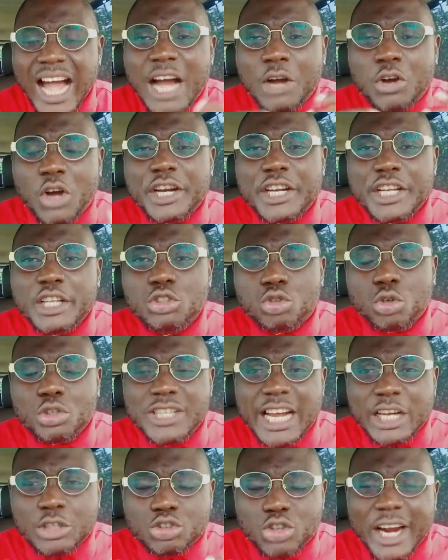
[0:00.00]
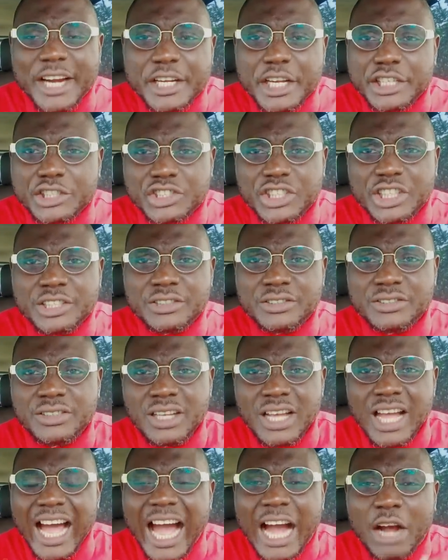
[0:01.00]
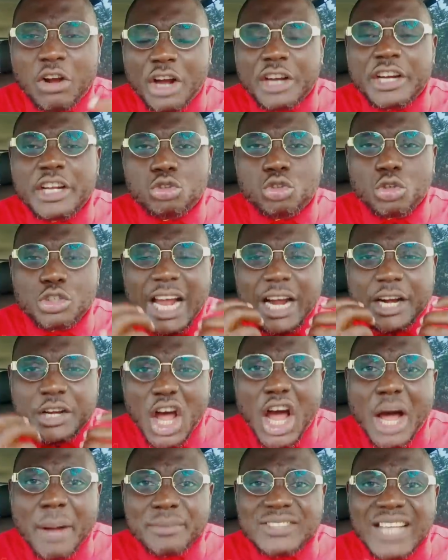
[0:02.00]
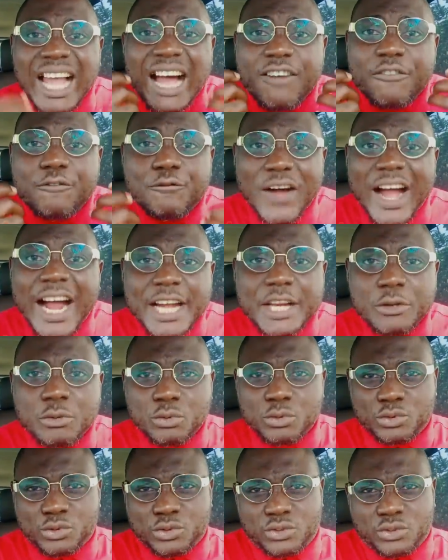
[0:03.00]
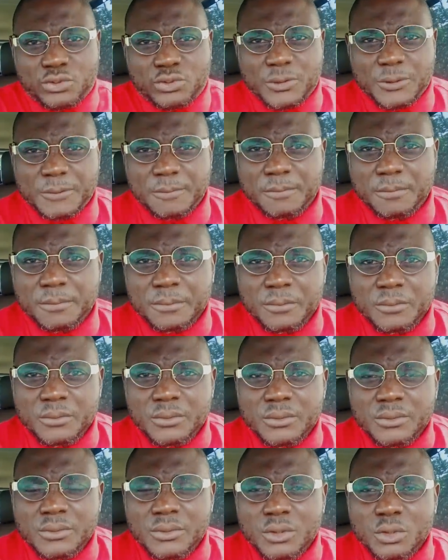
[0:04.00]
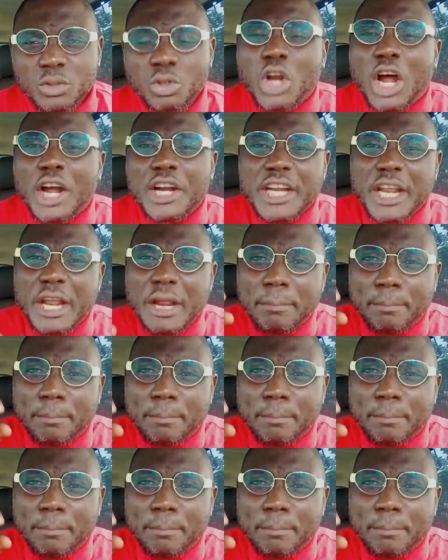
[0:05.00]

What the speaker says: according to their tradition, according to their norms and values. You don't